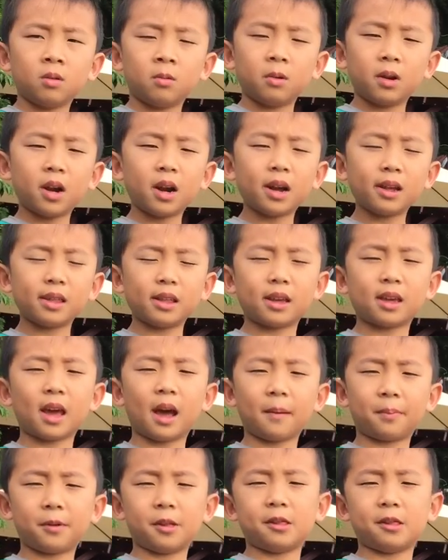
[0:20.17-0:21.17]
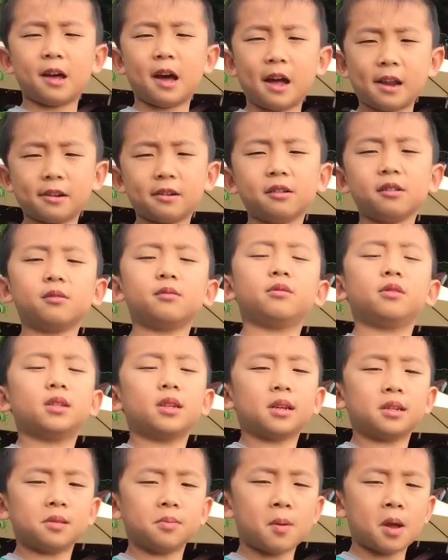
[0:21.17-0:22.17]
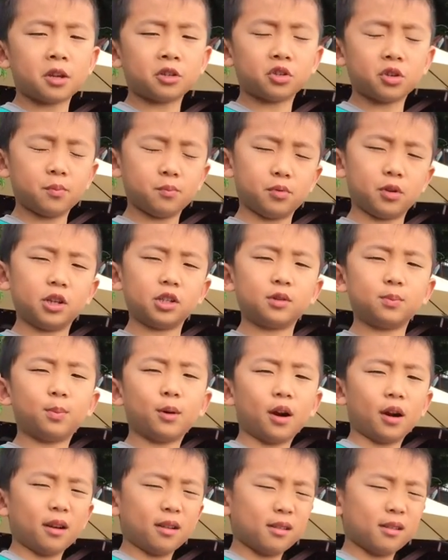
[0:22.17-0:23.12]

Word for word: We are at the Capilano Suspension Bridge Park.